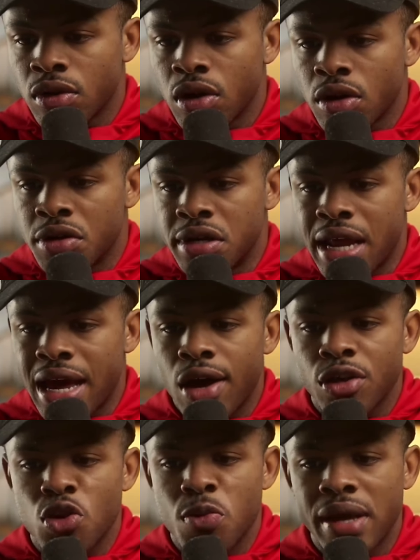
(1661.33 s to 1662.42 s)
Now
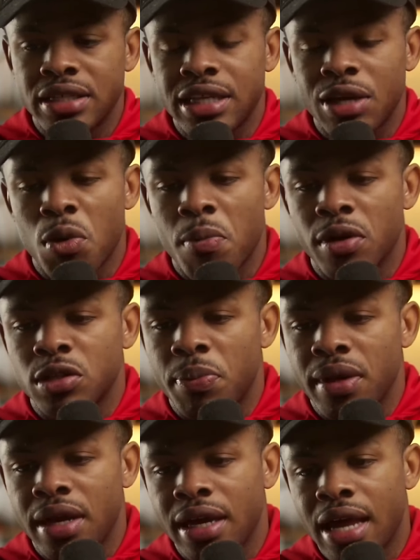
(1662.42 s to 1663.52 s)
you may say, well, Brother
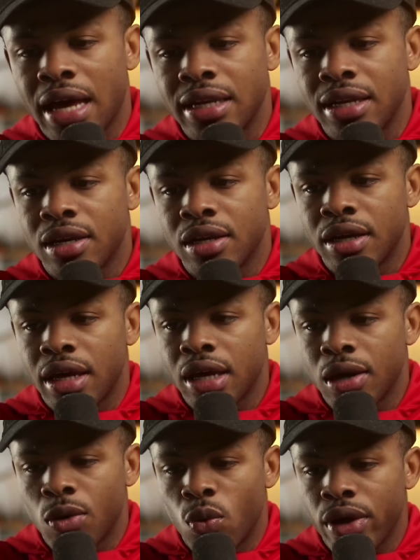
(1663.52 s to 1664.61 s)
Ben, I need a little
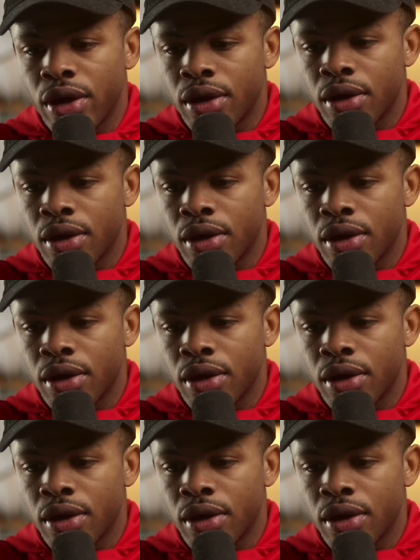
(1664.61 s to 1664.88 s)
help with